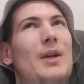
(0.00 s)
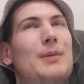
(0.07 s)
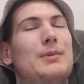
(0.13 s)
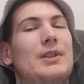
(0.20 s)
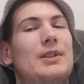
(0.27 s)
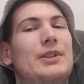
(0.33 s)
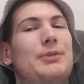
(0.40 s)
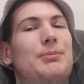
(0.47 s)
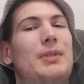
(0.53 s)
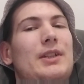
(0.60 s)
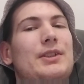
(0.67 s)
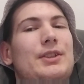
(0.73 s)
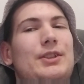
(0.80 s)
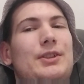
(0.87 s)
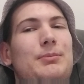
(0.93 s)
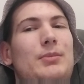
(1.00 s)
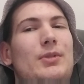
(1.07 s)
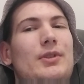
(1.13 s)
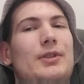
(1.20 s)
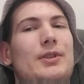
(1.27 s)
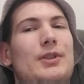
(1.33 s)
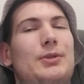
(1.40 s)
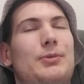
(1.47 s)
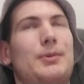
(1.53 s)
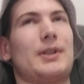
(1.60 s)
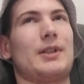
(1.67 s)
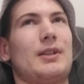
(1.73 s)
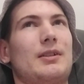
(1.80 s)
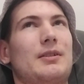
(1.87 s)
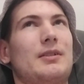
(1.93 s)
I mean the past is important as
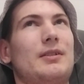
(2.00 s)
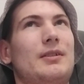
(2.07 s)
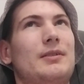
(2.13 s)
well,